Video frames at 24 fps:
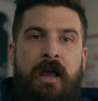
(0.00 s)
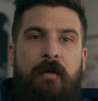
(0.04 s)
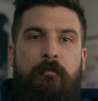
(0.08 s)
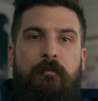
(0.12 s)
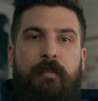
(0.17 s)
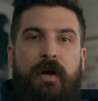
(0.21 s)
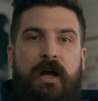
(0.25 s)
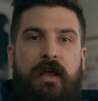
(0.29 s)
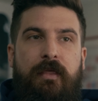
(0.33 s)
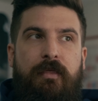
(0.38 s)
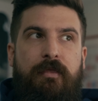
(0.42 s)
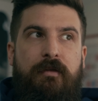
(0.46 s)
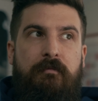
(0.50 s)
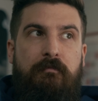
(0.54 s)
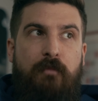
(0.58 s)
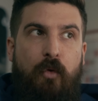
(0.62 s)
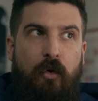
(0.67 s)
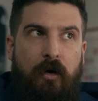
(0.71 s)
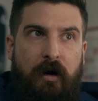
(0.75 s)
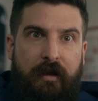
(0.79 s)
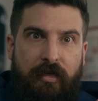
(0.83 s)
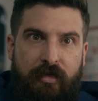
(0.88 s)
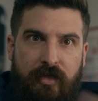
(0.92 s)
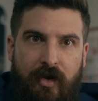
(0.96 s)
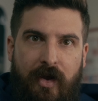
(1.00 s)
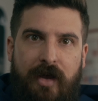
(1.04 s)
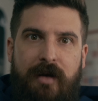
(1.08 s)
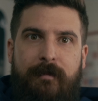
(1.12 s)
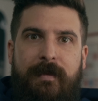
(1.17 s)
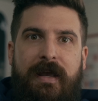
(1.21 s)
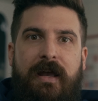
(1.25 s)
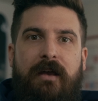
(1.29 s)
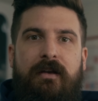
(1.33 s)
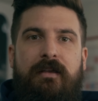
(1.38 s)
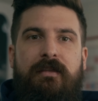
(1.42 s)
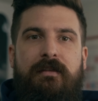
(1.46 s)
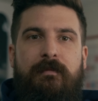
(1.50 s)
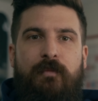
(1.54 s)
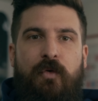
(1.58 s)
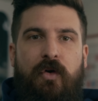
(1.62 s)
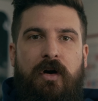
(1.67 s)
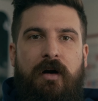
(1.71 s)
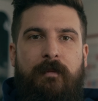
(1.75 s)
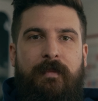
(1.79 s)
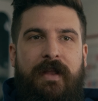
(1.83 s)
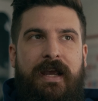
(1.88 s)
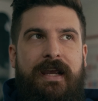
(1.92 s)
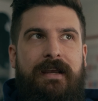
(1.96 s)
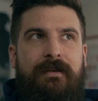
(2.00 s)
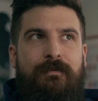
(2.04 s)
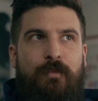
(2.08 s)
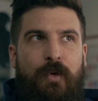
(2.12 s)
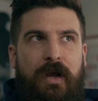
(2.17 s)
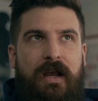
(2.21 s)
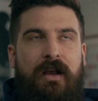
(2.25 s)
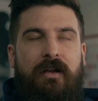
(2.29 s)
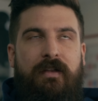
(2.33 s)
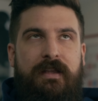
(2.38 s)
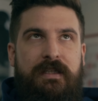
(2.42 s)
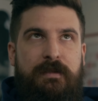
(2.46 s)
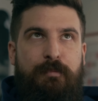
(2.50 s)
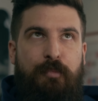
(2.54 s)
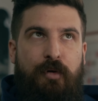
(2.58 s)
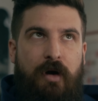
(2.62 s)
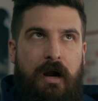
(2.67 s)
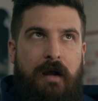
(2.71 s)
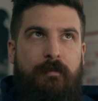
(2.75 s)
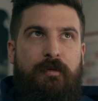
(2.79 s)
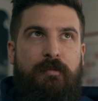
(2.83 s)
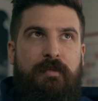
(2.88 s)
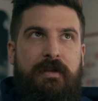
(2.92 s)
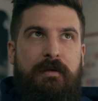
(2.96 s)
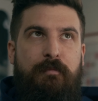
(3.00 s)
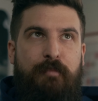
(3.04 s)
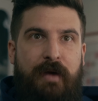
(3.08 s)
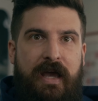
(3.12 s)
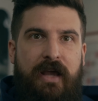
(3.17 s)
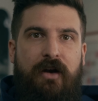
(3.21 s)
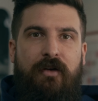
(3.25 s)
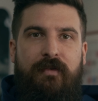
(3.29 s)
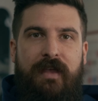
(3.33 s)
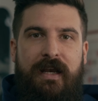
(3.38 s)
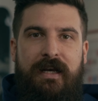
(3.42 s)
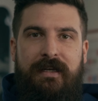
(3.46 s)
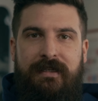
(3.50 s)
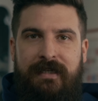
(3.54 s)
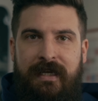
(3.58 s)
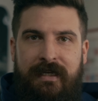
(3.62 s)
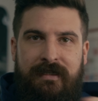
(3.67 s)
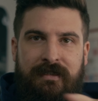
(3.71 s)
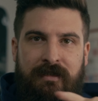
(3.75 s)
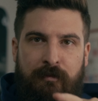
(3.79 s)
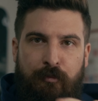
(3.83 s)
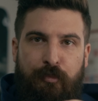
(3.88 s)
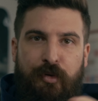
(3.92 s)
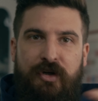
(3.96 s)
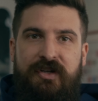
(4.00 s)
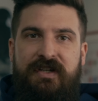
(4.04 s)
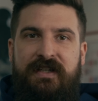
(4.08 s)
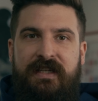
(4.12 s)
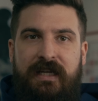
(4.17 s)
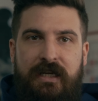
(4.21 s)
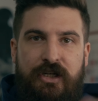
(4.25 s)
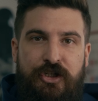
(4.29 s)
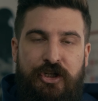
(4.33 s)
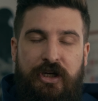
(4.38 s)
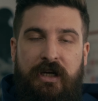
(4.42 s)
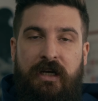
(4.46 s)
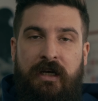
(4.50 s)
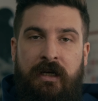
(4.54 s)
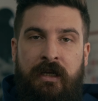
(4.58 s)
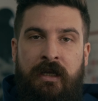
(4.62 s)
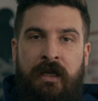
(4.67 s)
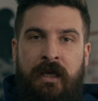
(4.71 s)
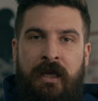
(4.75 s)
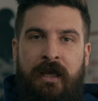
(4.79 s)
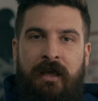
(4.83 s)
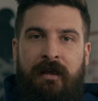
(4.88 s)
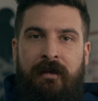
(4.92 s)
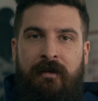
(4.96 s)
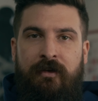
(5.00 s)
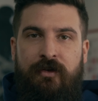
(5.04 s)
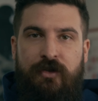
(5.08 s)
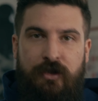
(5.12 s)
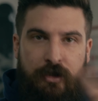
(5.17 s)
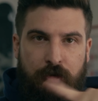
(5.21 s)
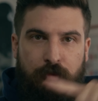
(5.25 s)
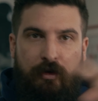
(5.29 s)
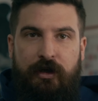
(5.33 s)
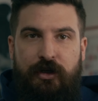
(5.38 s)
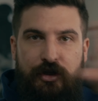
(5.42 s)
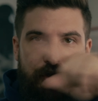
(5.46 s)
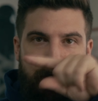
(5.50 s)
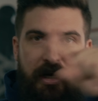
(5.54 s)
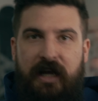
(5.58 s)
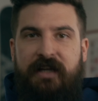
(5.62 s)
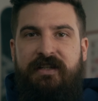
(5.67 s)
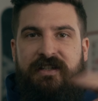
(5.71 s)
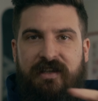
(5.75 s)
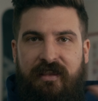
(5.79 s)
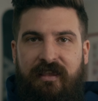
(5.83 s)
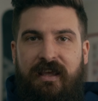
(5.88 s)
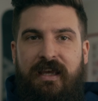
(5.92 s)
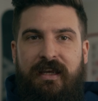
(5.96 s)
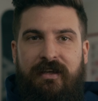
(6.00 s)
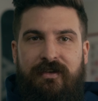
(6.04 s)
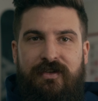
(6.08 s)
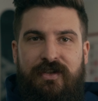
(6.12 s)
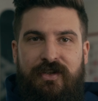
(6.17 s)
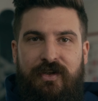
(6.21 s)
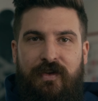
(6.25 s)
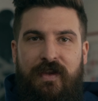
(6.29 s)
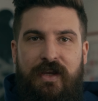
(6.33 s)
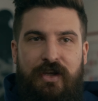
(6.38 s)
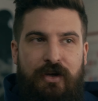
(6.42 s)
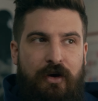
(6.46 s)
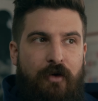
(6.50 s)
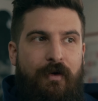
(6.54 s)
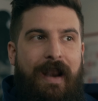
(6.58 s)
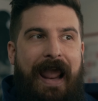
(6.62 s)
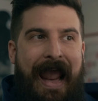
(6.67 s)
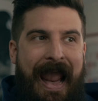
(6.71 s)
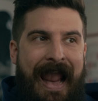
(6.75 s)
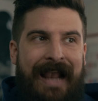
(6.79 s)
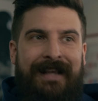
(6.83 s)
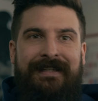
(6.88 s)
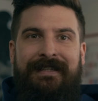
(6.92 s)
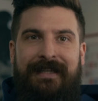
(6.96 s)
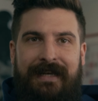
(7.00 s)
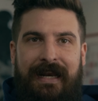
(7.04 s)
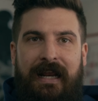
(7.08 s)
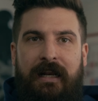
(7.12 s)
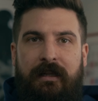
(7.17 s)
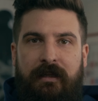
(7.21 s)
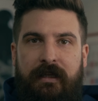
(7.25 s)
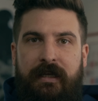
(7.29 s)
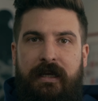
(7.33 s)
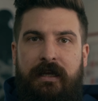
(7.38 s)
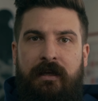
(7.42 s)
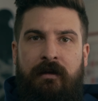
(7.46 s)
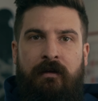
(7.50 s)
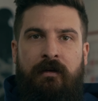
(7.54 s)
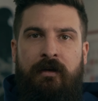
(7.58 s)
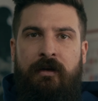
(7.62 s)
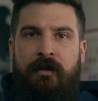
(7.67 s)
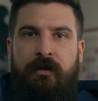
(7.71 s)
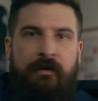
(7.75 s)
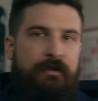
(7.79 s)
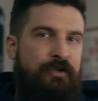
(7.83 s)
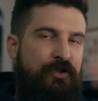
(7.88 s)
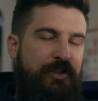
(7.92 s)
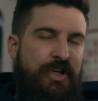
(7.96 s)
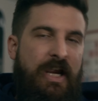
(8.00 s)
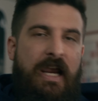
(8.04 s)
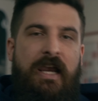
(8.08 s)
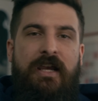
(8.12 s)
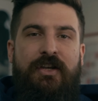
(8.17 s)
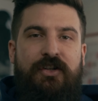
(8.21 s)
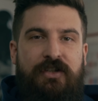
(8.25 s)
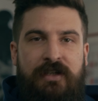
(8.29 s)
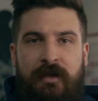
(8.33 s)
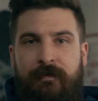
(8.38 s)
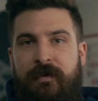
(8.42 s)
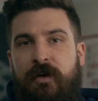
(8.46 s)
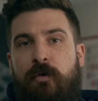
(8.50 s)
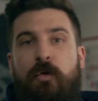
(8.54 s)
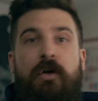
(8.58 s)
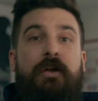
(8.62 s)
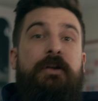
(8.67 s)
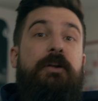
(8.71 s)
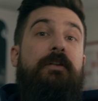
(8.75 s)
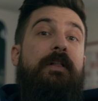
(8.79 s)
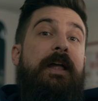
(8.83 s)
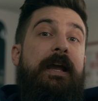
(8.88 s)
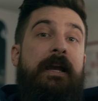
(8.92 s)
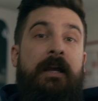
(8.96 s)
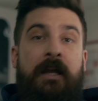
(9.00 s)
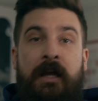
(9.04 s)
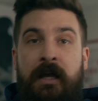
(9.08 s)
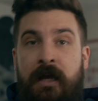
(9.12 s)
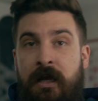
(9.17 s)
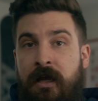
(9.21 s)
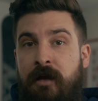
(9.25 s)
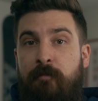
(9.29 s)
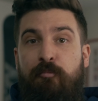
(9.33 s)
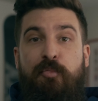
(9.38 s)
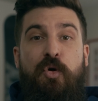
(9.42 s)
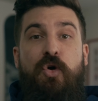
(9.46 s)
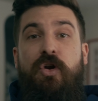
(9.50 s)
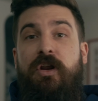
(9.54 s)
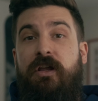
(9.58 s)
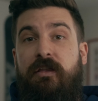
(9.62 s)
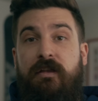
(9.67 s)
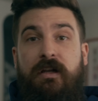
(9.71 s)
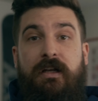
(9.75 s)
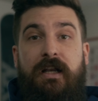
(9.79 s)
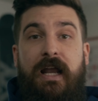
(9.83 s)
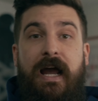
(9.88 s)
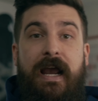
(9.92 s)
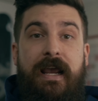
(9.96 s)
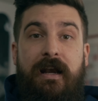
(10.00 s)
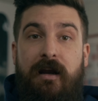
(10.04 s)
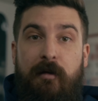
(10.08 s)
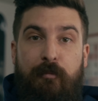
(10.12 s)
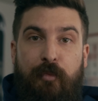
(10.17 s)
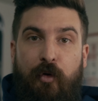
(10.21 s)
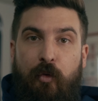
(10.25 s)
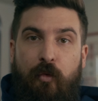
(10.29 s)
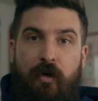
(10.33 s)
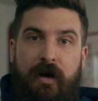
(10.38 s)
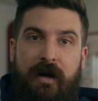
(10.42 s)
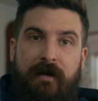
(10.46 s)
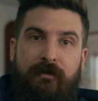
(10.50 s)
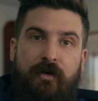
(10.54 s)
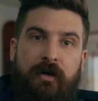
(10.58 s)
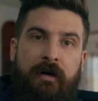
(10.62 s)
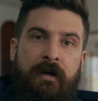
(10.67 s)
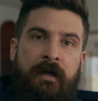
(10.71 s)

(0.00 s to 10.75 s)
But the more I thought about it, the more I'm like, well, it's probably better that it takes some precision to adjust things so that you don't accidentally change something while you're like putting the light up or whatever.